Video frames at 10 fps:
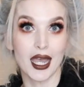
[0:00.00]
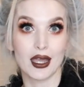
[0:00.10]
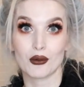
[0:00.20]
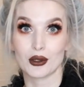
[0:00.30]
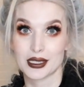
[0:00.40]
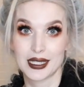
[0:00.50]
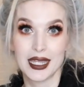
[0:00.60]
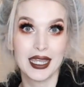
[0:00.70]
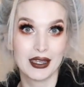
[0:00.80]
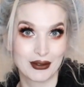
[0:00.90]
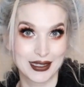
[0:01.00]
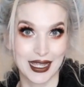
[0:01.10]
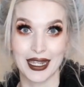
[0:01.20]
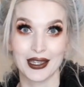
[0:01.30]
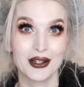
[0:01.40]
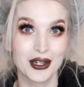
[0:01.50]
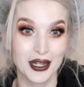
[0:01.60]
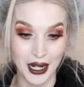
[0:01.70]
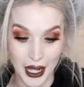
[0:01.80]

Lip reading: and we'll see if it's any good.